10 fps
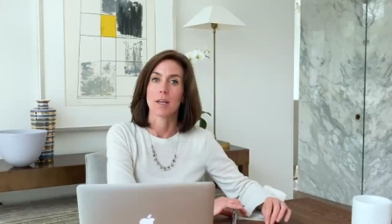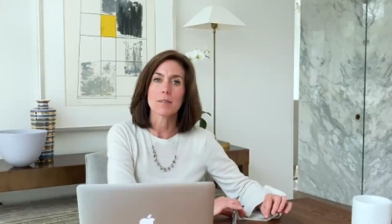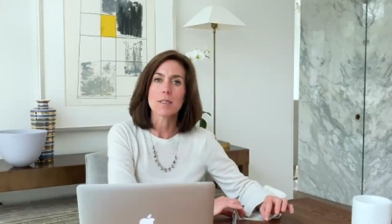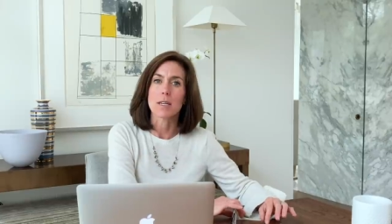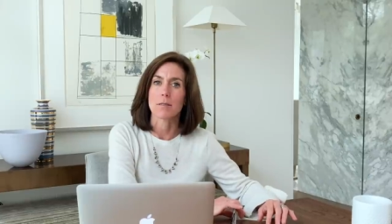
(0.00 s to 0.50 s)

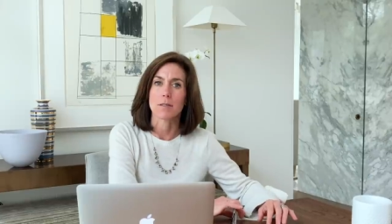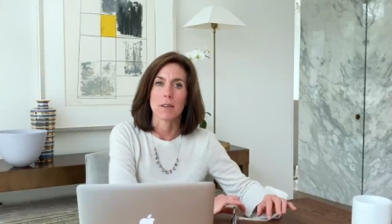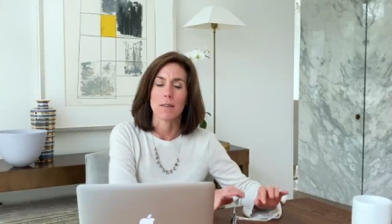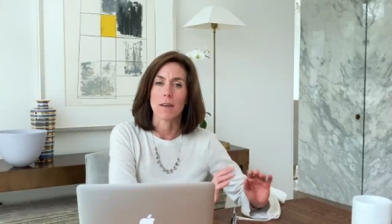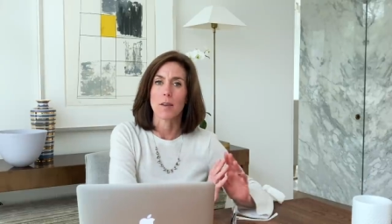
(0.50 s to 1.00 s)
here's an
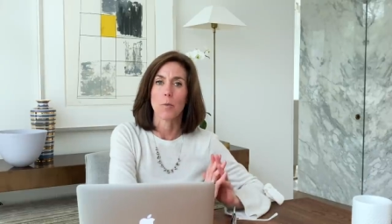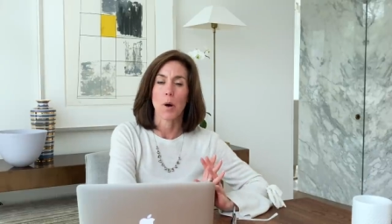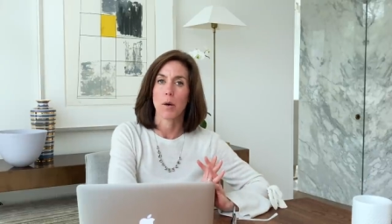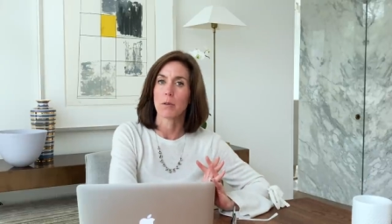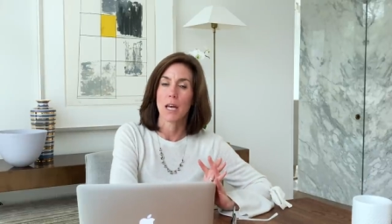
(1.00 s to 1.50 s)
interesting thing you
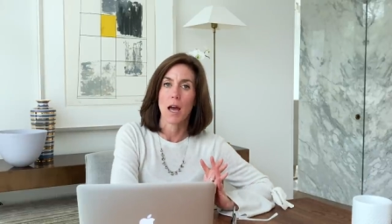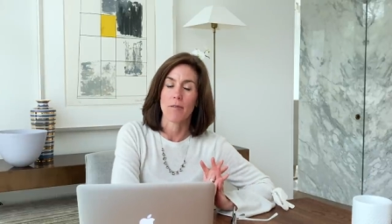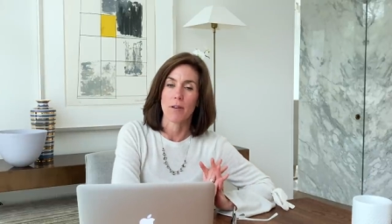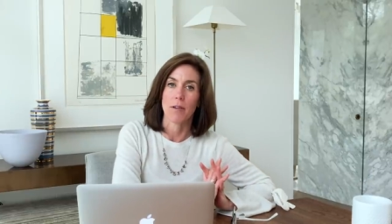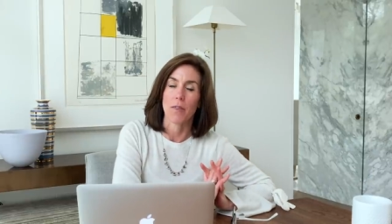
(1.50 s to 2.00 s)
probably
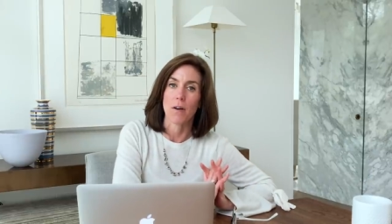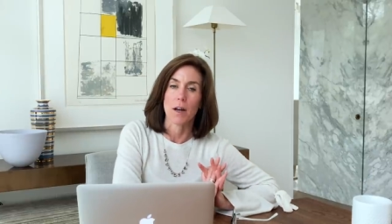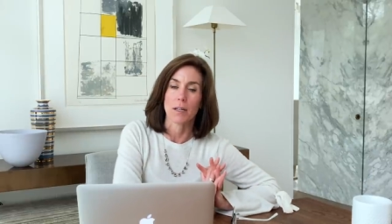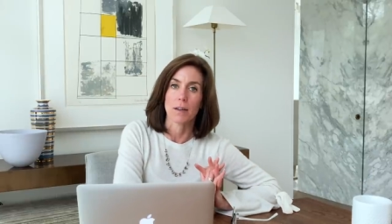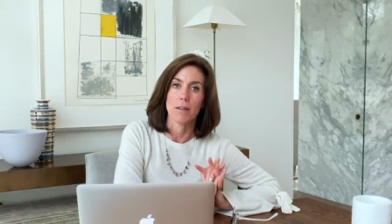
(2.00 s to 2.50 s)
haven't
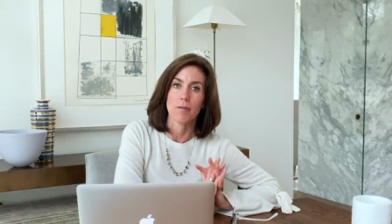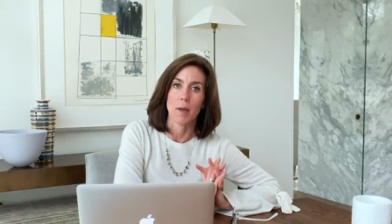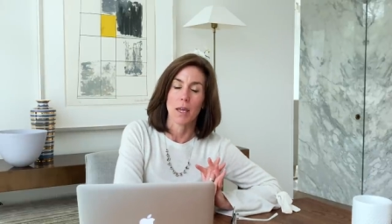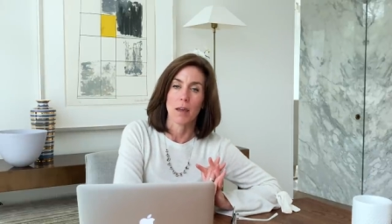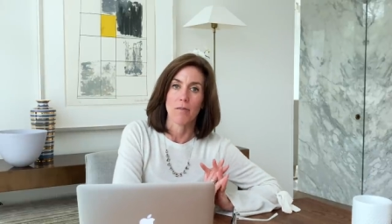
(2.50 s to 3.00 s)
thought of
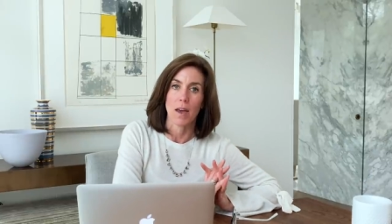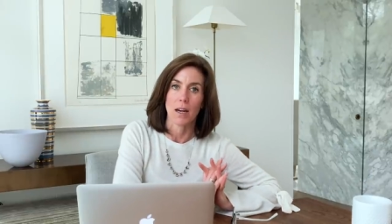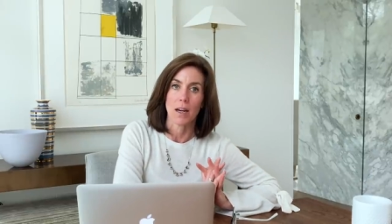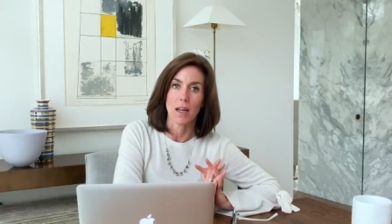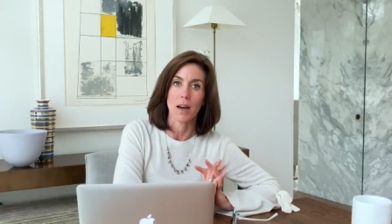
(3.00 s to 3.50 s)
making a
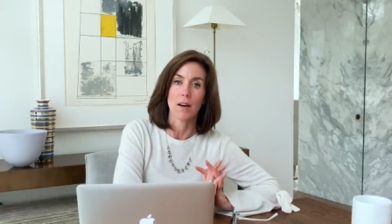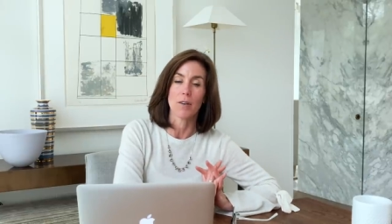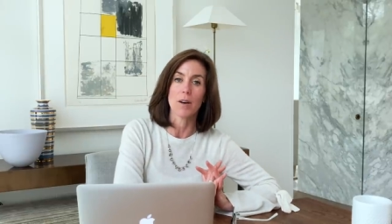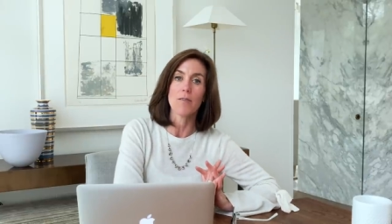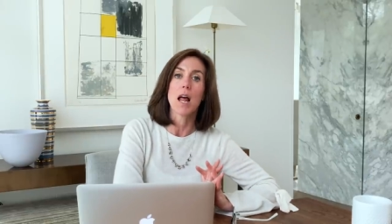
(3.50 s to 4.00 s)
vanity
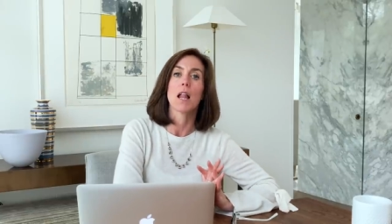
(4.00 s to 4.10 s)
out of.